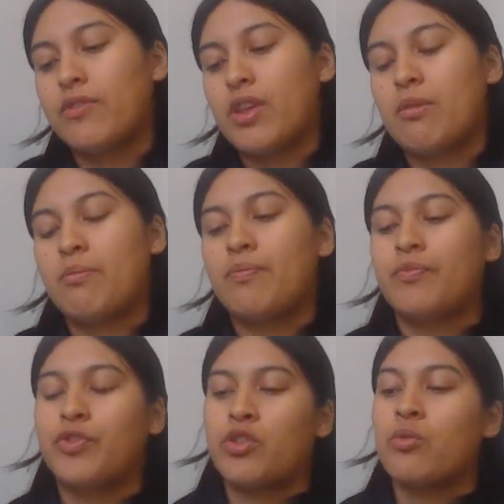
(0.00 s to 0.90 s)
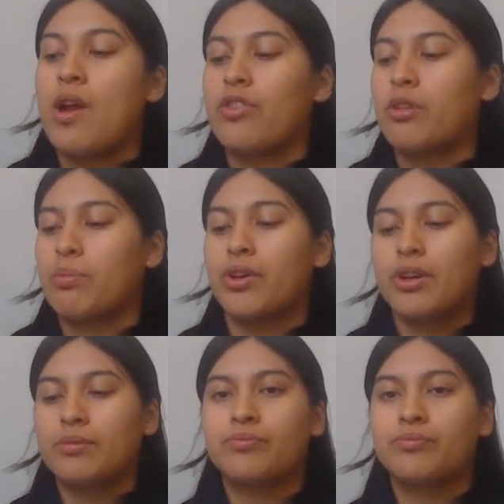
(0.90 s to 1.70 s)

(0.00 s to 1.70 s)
of them throughout the book.